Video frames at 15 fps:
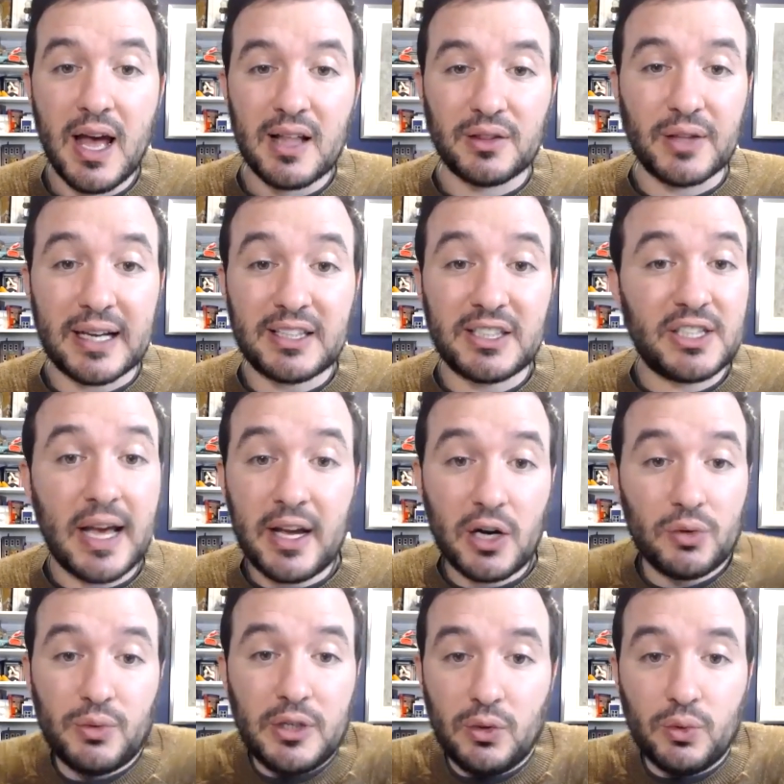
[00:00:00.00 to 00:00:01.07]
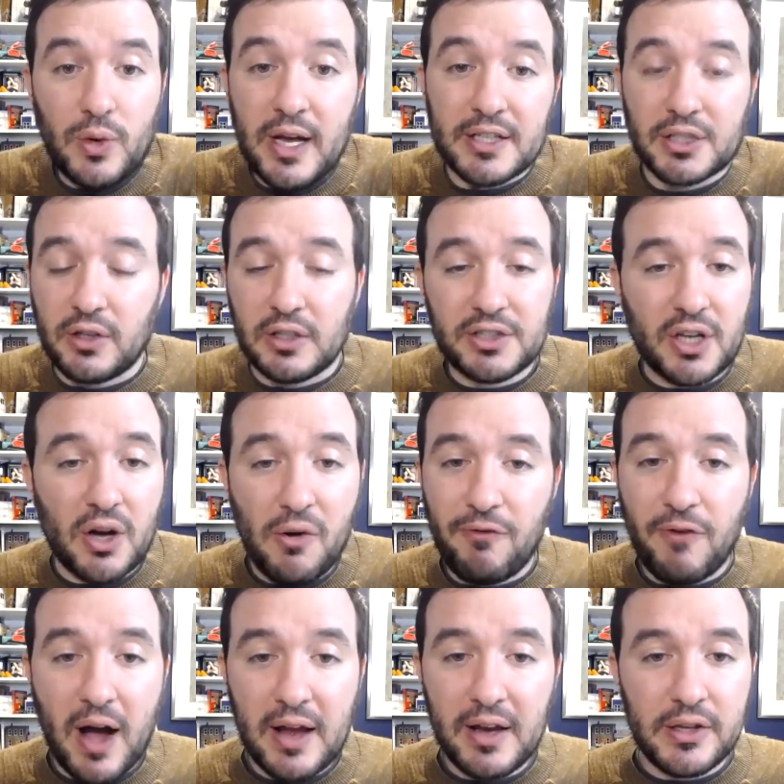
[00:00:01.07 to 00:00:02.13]
Let's take a real risk. Let's go
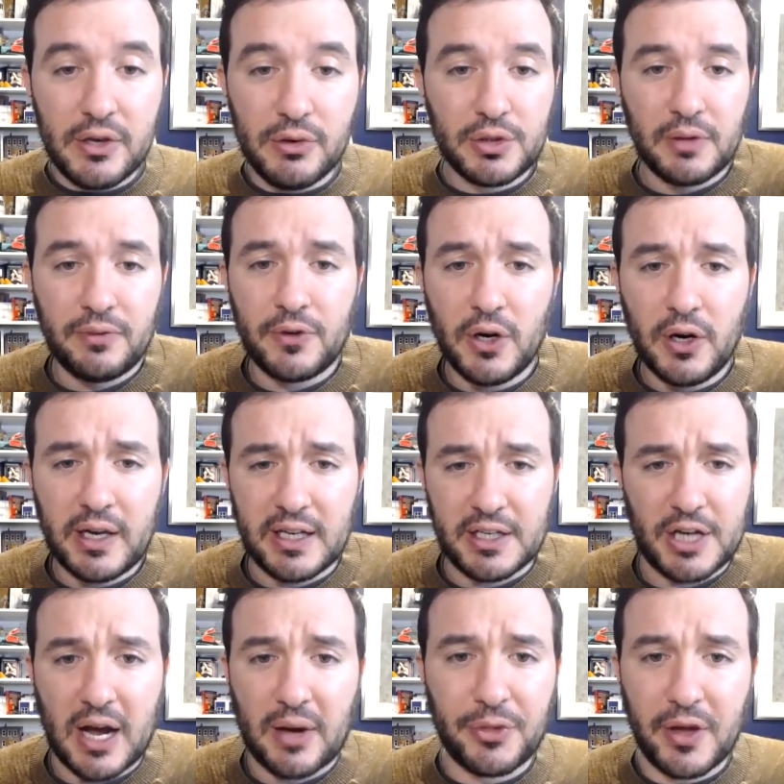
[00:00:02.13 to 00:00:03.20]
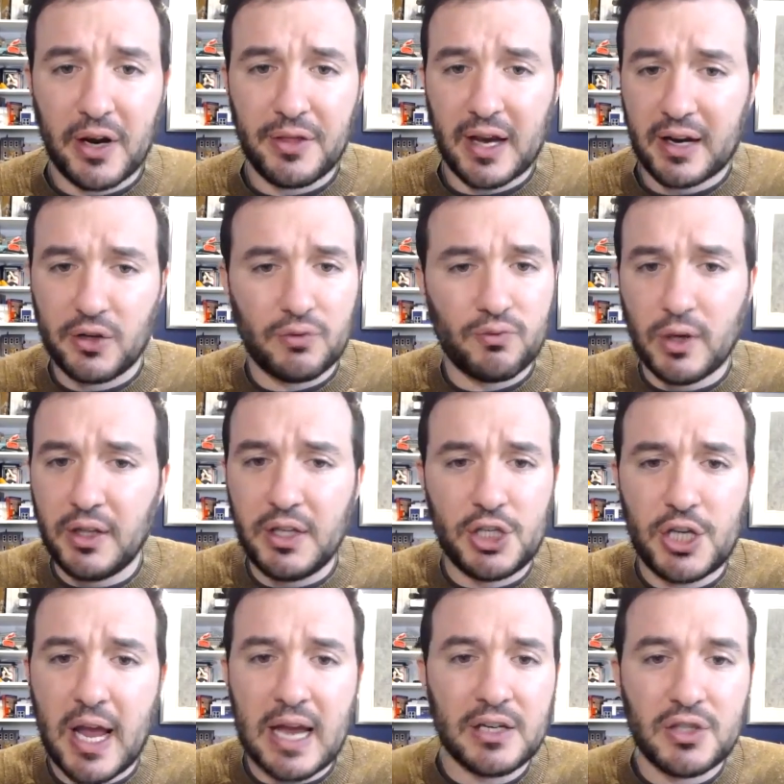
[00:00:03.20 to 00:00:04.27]
find a Jusuf Nurkic out there that could really
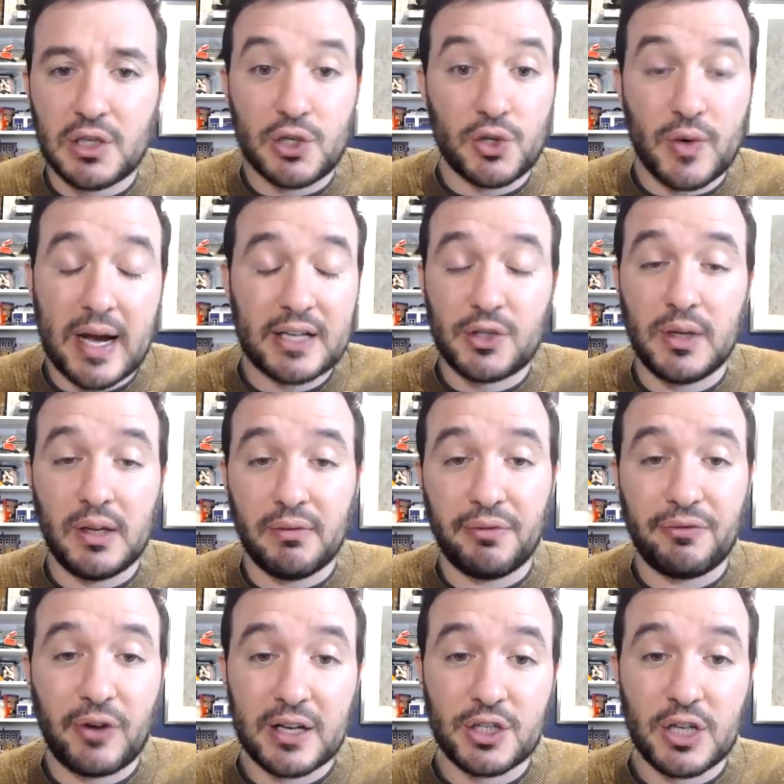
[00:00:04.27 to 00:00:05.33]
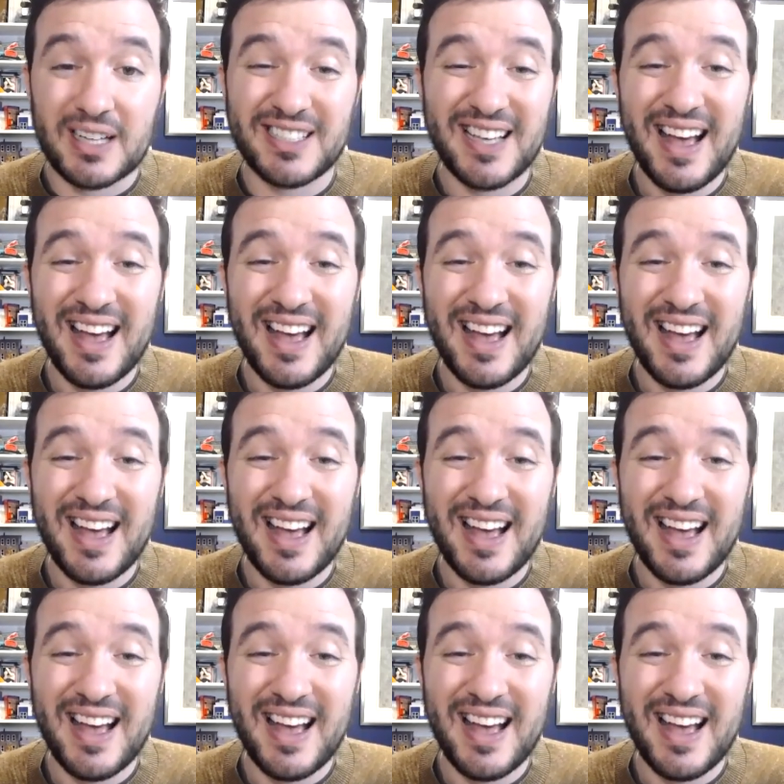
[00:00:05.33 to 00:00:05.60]
change the trajectory of the franchise.